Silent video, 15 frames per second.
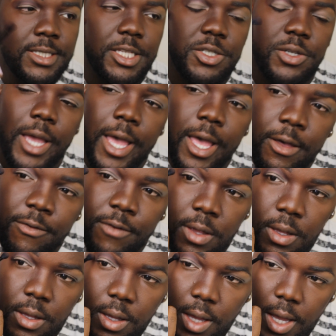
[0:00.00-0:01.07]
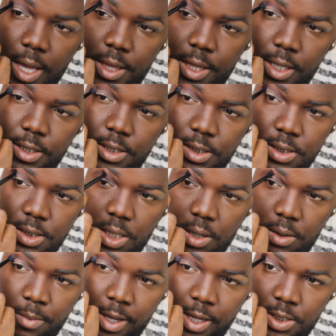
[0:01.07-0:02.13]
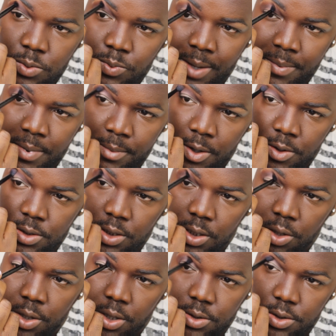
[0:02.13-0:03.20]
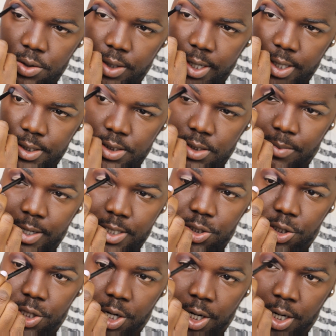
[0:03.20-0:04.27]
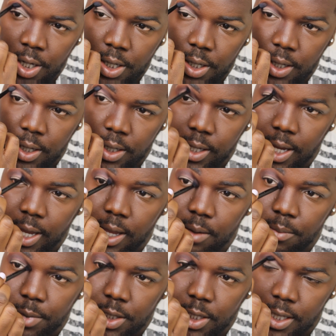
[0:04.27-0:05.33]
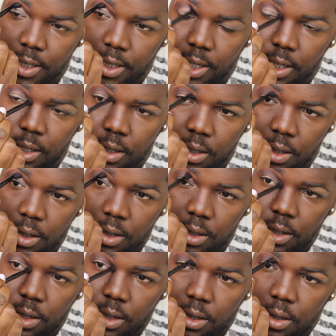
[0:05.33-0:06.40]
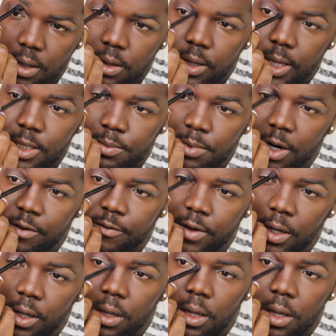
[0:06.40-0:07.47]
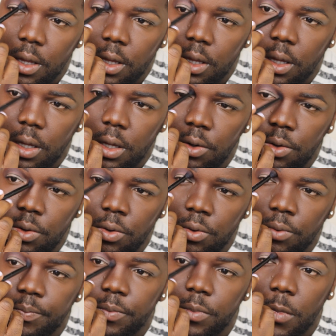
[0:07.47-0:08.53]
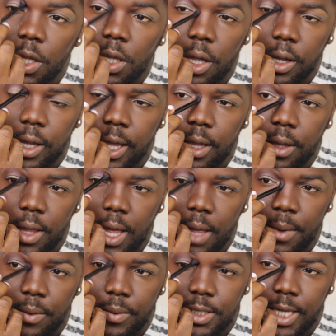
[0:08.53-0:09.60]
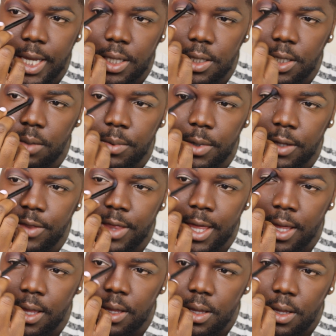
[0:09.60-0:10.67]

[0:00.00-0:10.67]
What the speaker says: that you have, and then just make a swiping motion on those two colors to make sure they're good and blended. That's perfect. Oh, okay. How about we take a little bit of that,